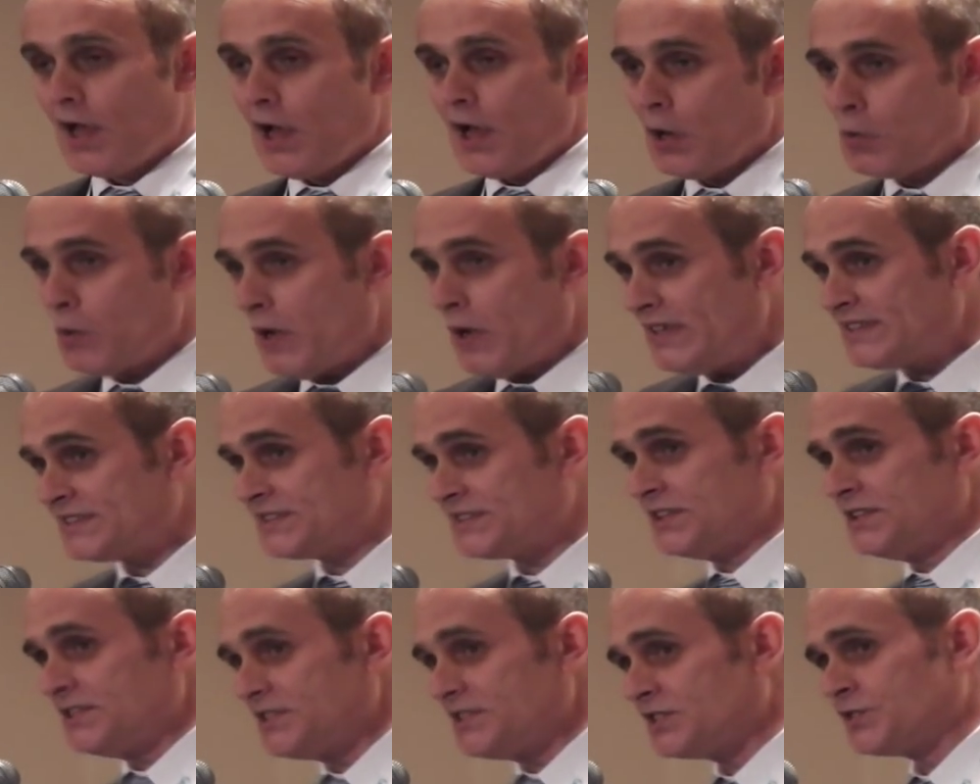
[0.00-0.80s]
A
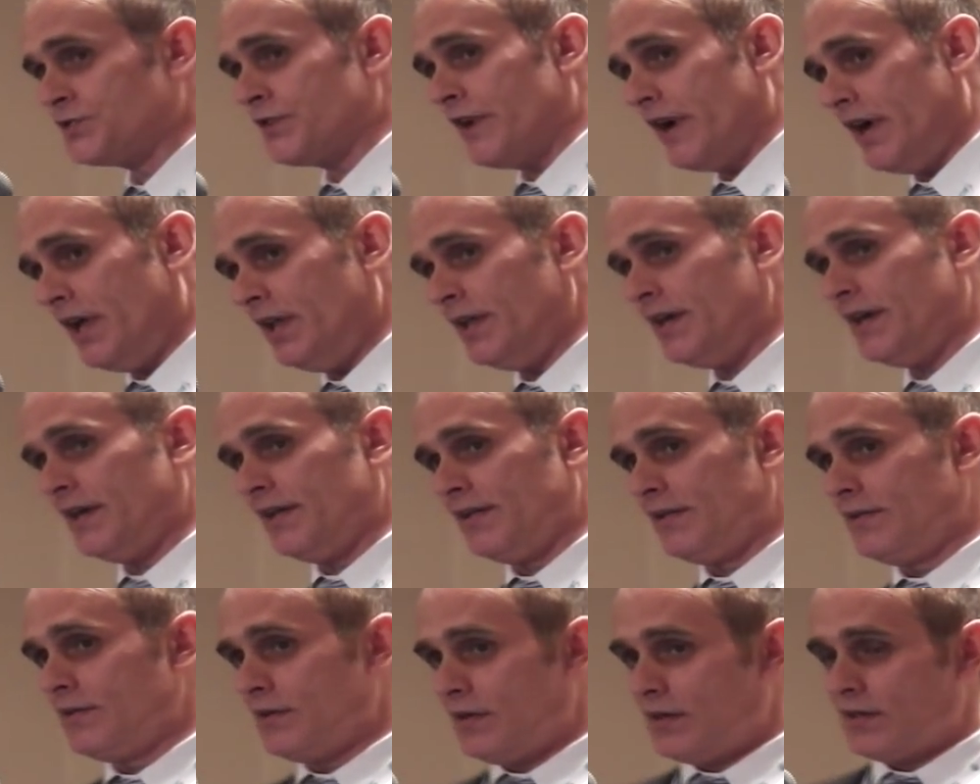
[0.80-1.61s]
Western
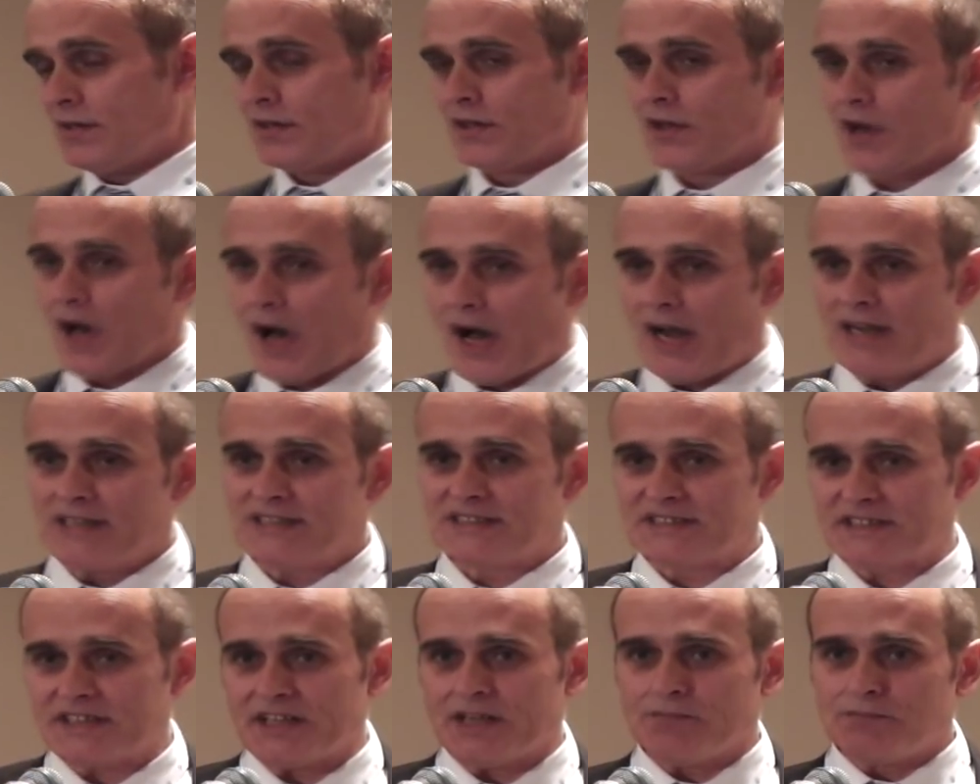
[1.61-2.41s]
Australian guy
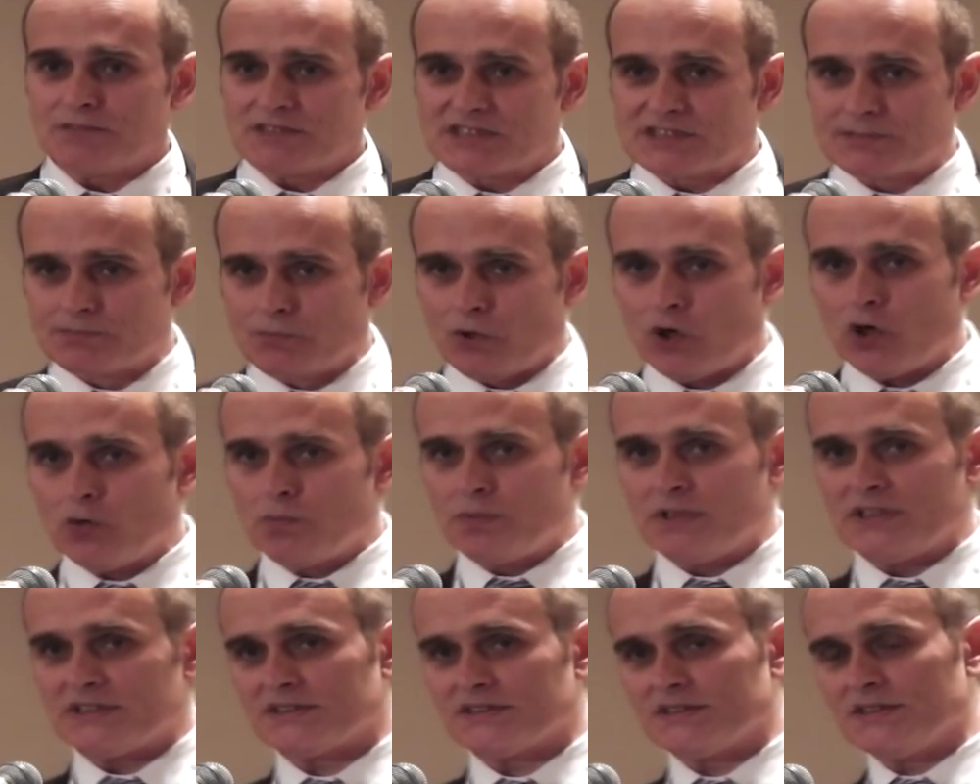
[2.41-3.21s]
set up a small
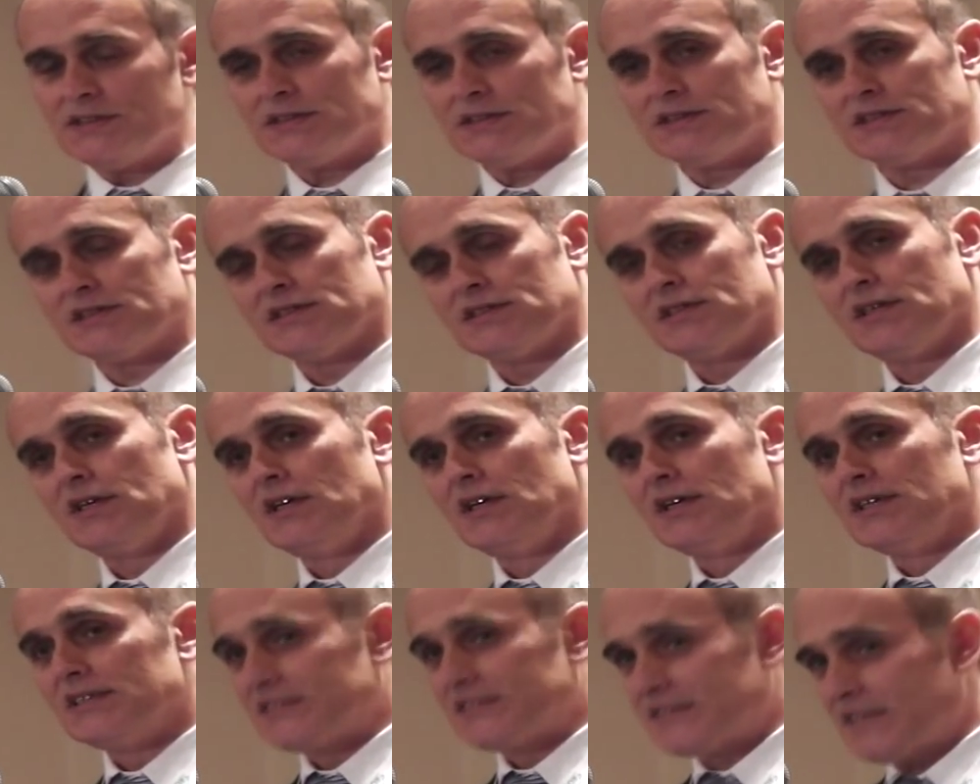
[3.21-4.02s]
business
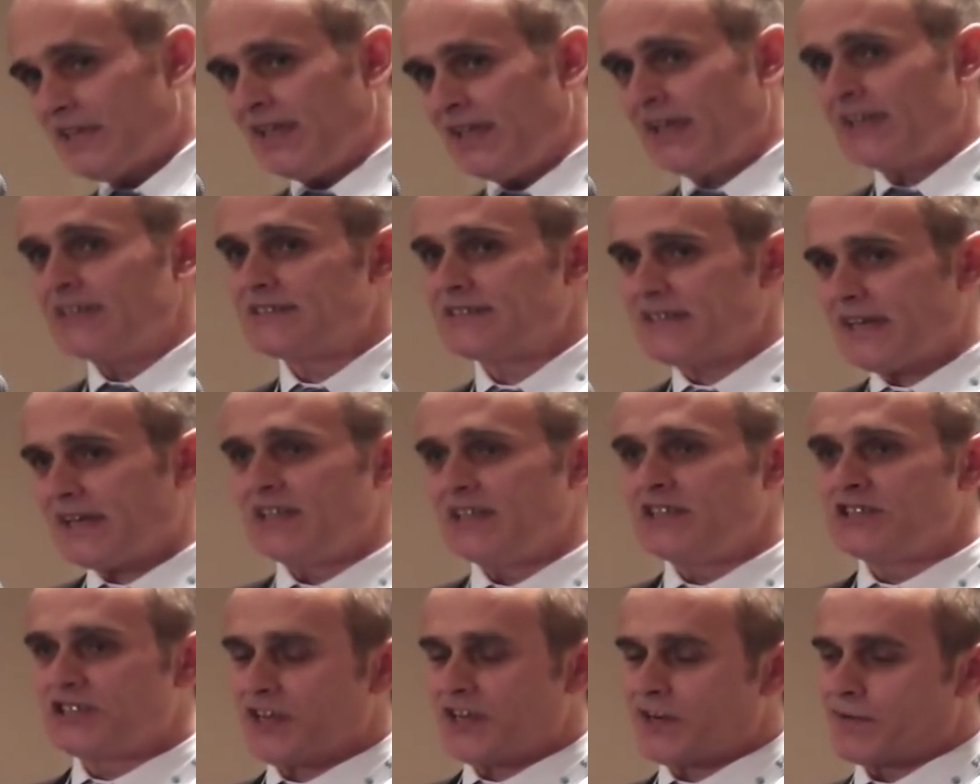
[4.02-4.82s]
selling
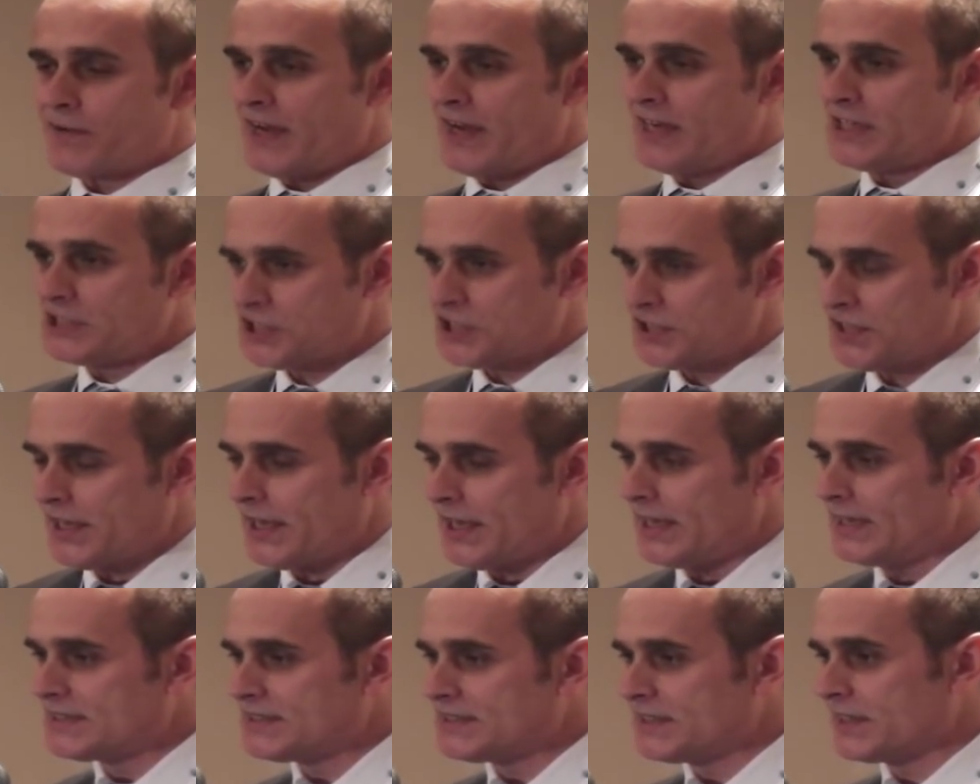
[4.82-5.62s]
second-generation
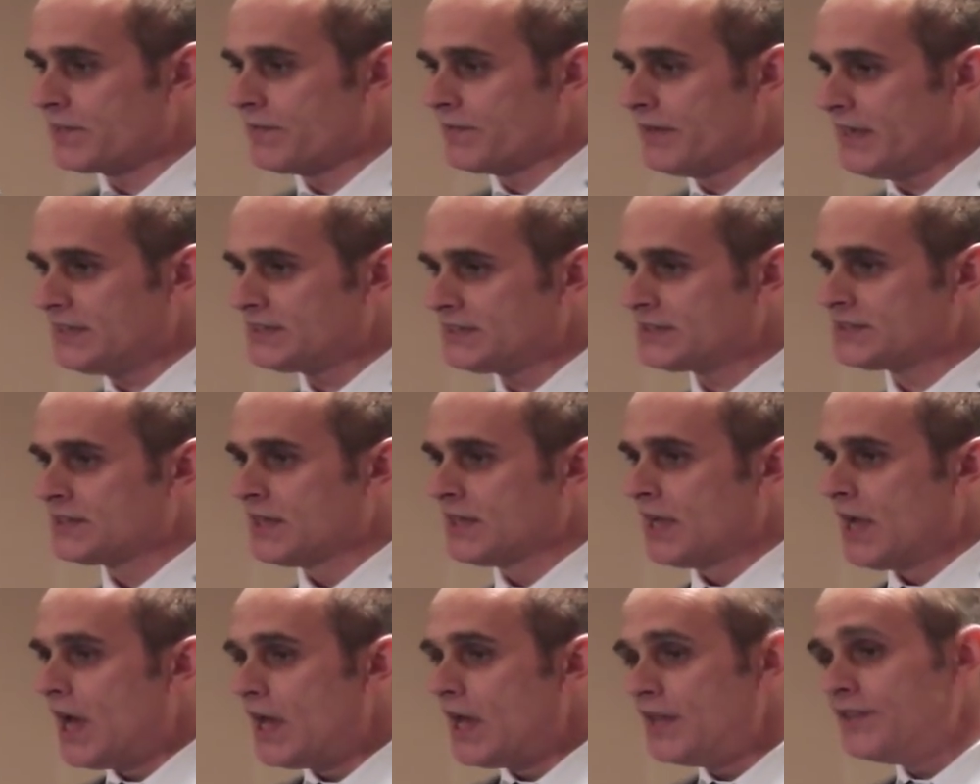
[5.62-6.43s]

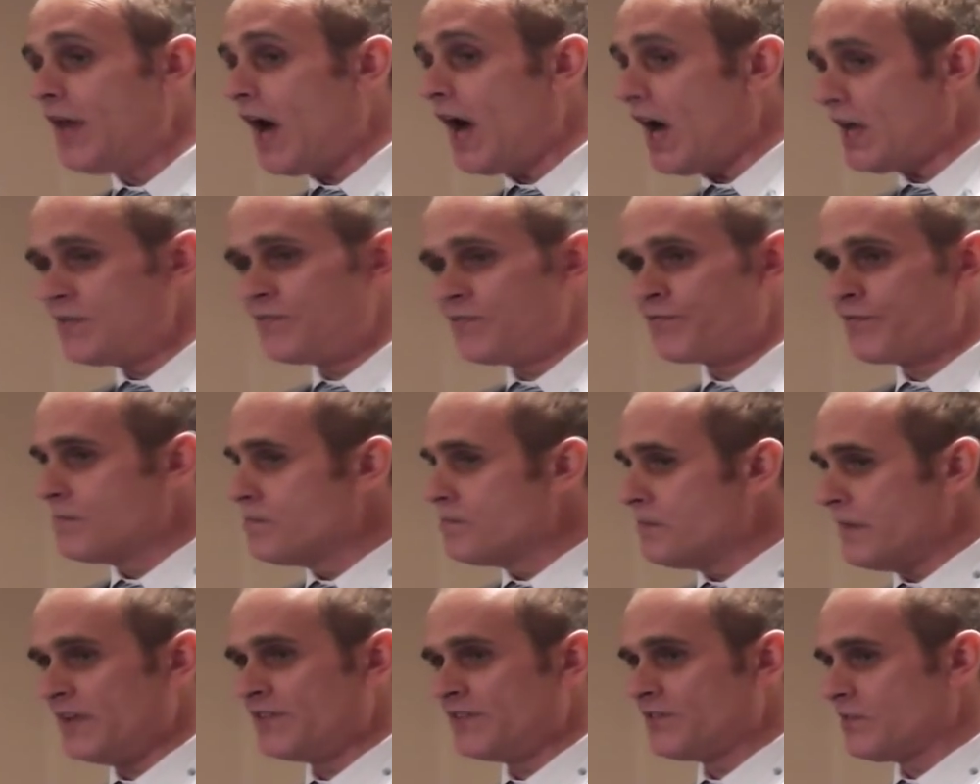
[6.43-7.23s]
e-cigarettes, none
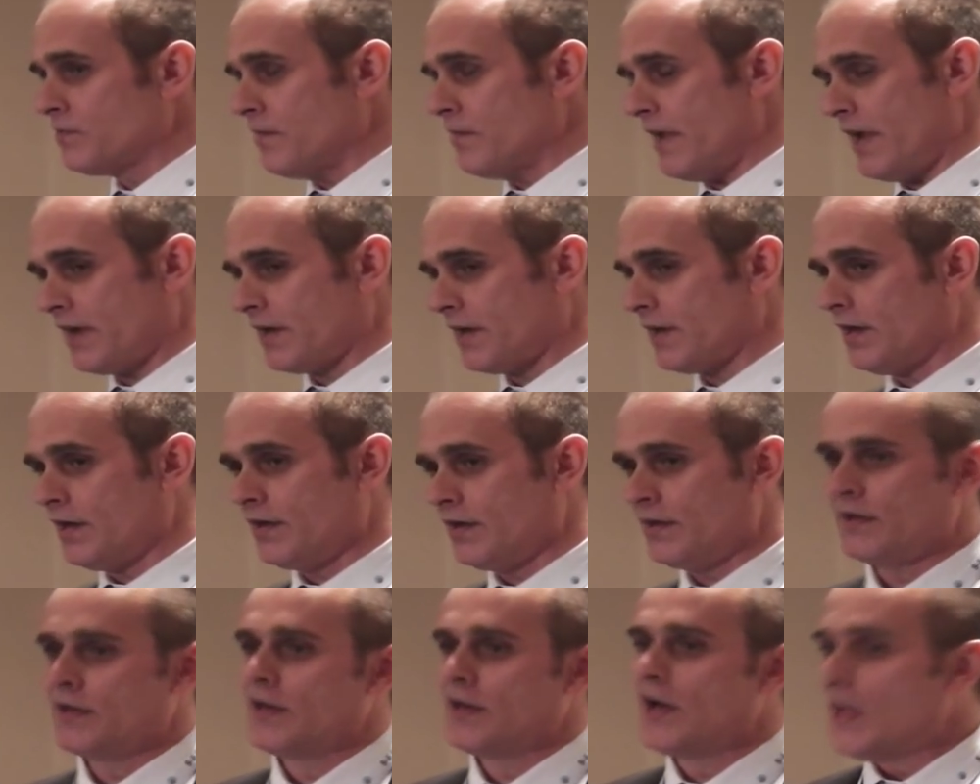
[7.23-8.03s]
from big tobacco,